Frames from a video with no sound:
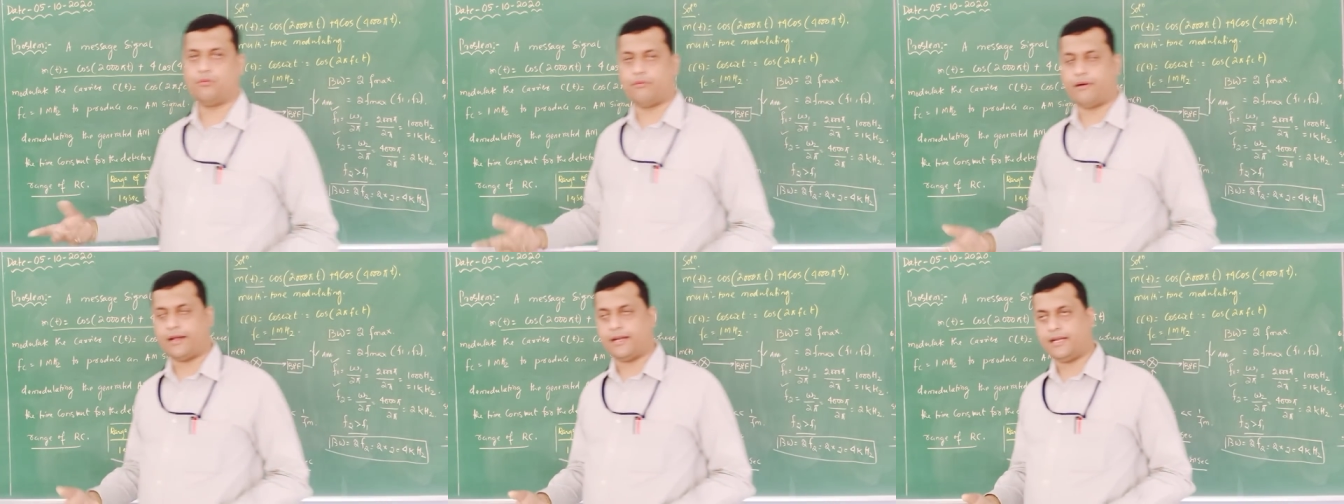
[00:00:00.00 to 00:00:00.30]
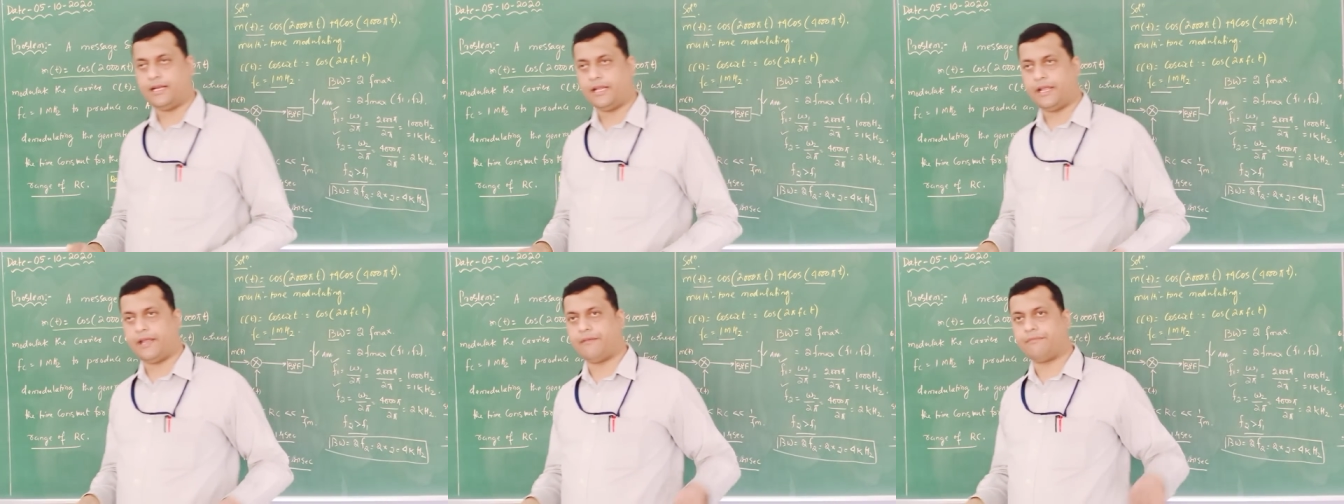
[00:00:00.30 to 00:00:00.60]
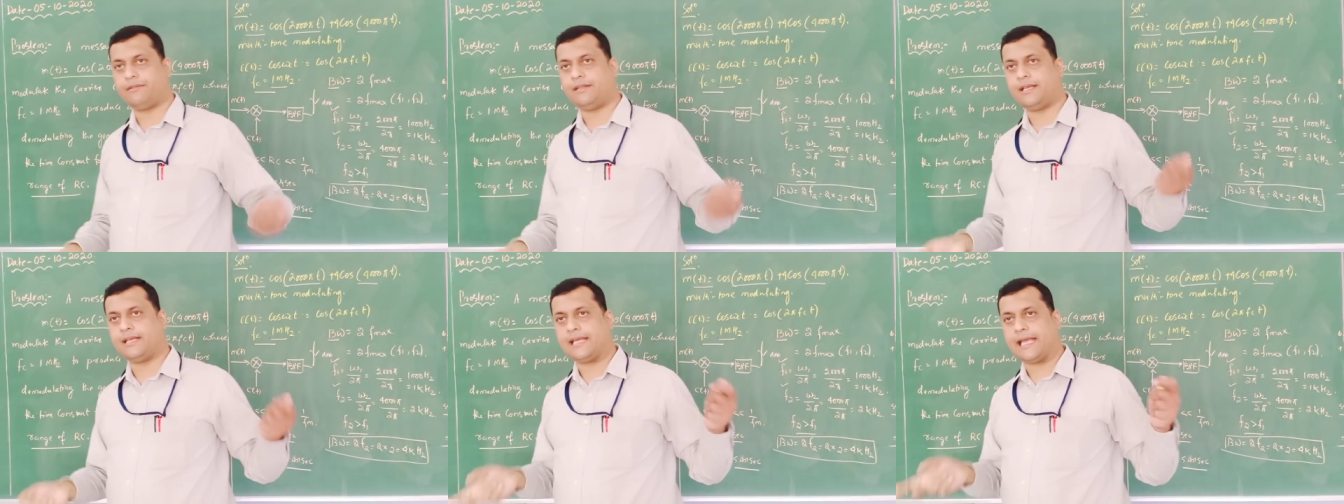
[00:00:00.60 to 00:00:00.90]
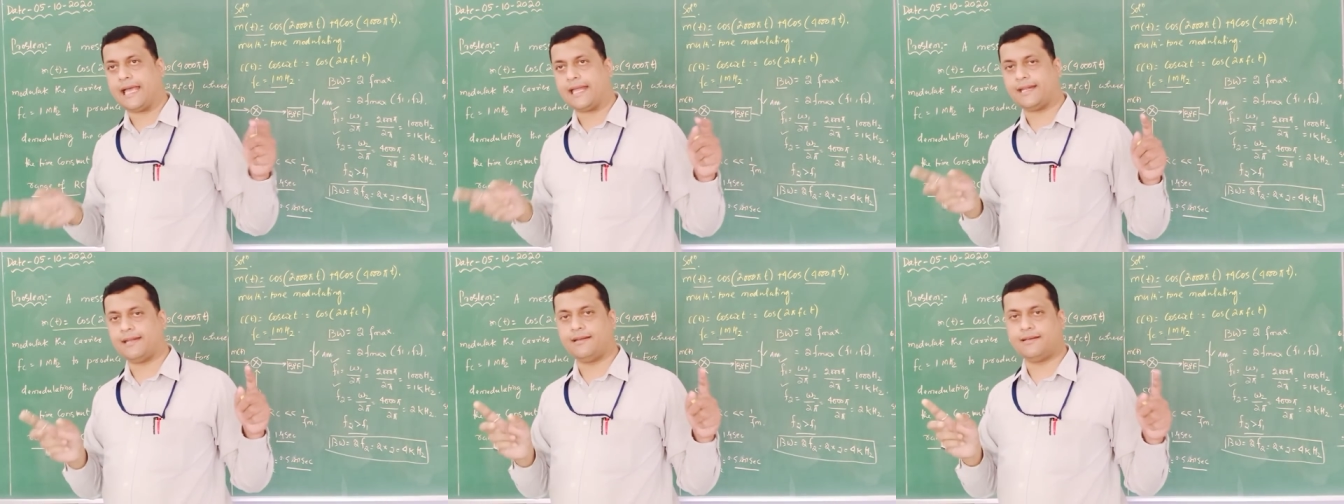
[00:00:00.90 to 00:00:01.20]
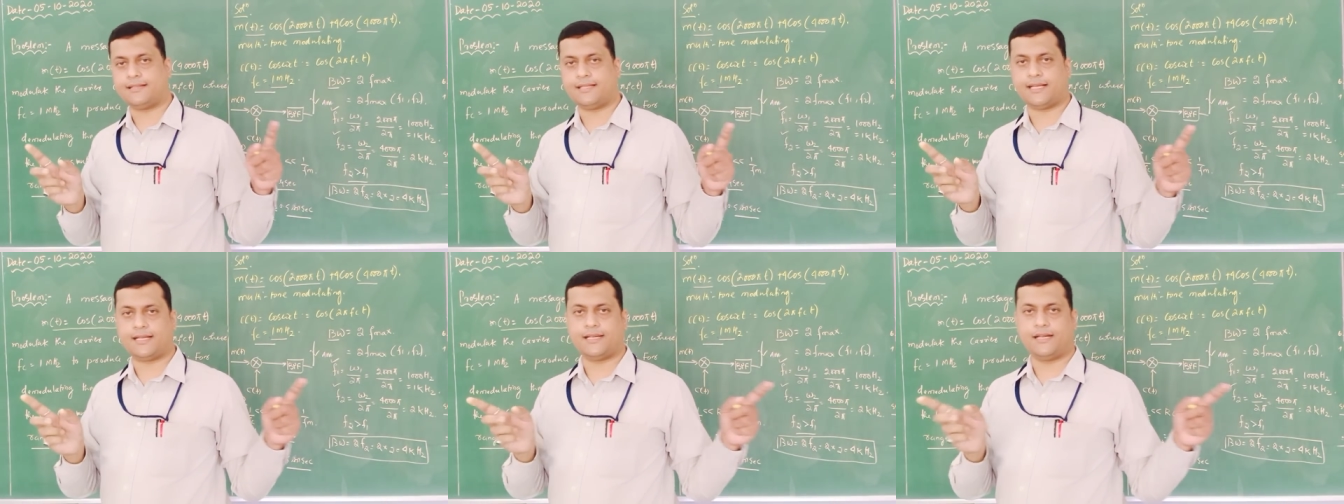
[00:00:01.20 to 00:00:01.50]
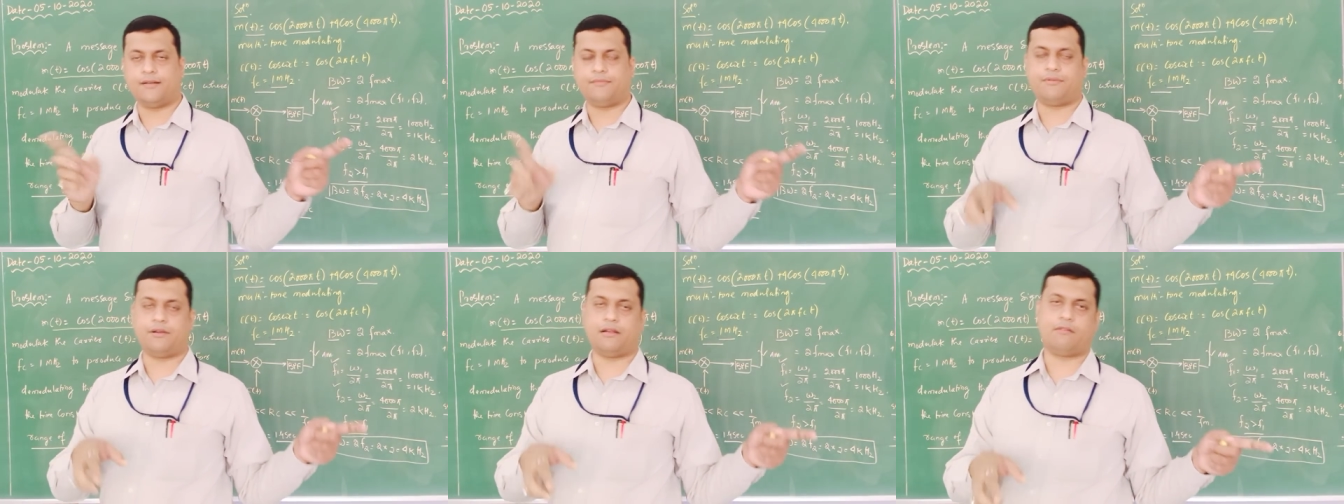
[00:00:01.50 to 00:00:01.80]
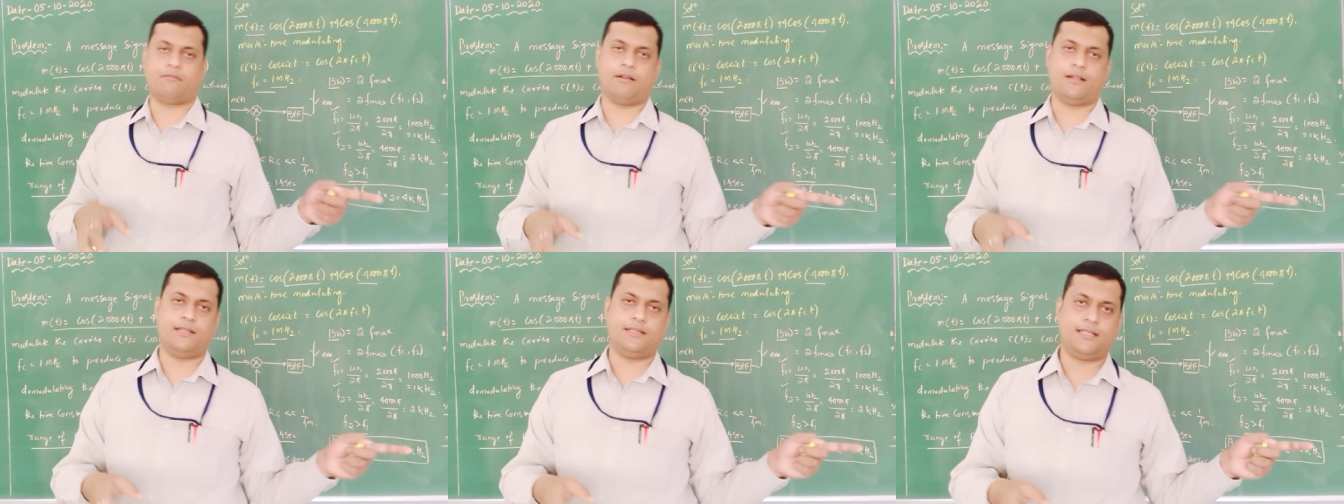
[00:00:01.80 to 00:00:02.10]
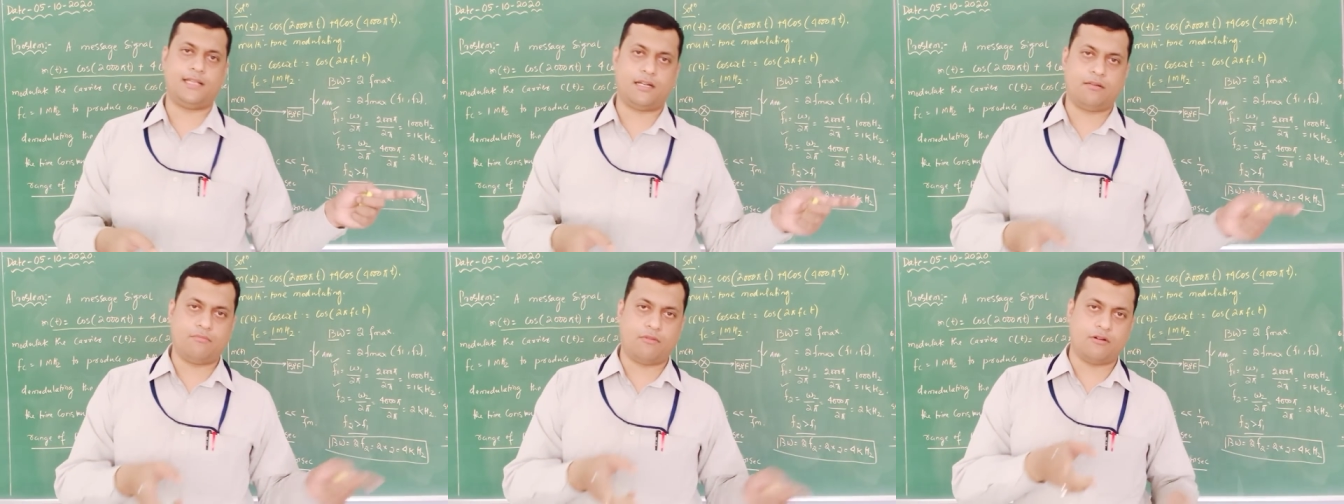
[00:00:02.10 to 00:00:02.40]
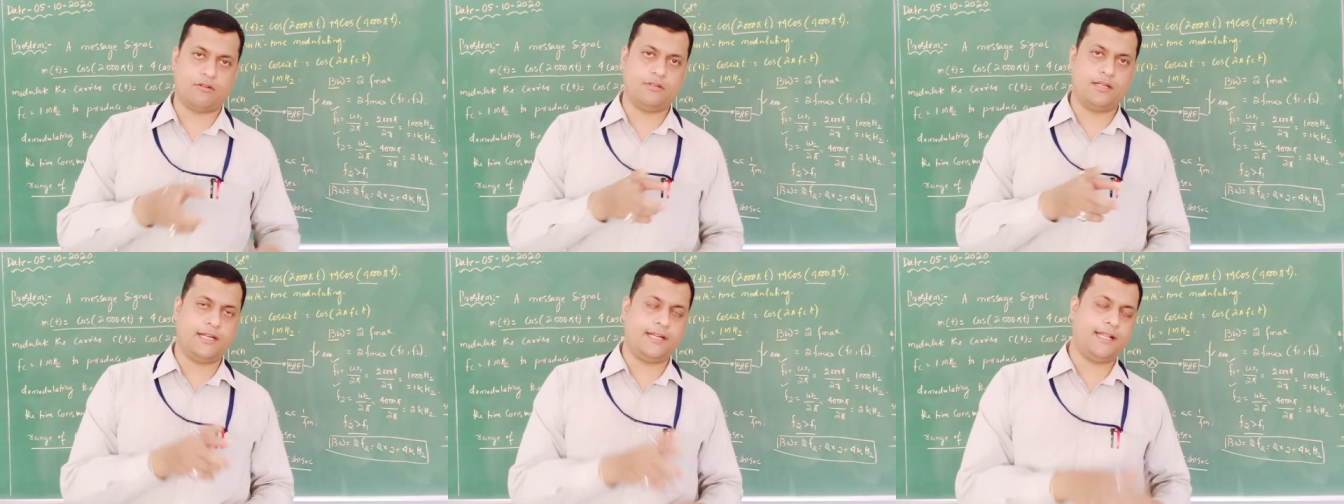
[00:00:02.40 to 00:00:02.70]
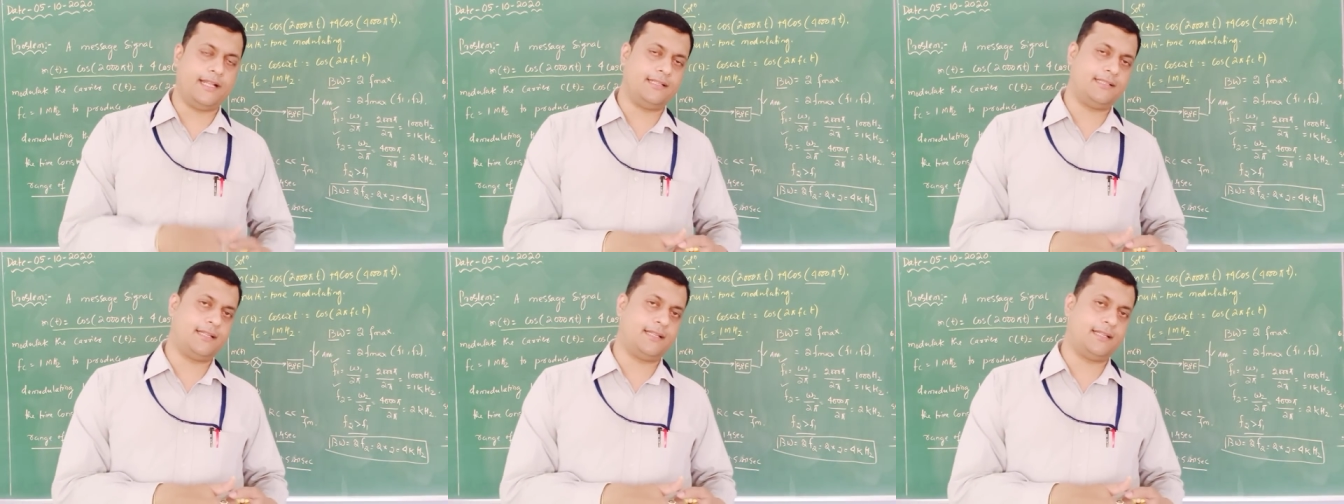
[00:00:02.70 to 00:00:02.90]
One, if the carrier signal frequency and modulating